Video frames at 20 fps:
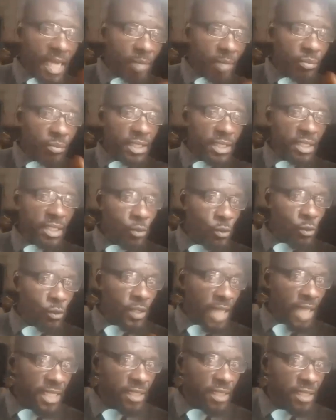Benin look
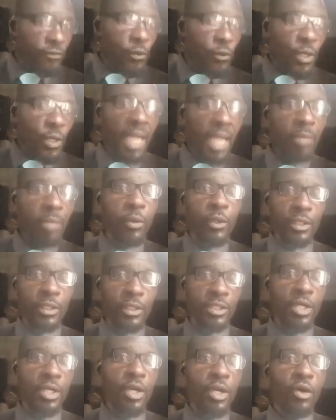like the focal point
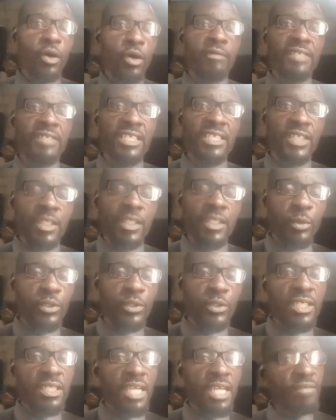of
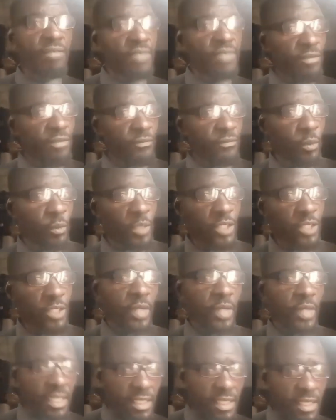distributing every information
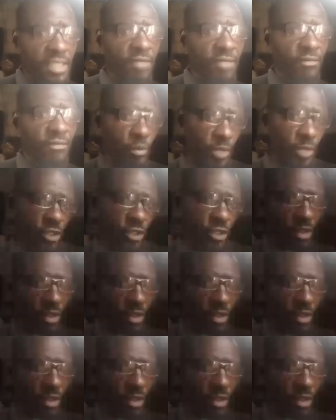and disinformation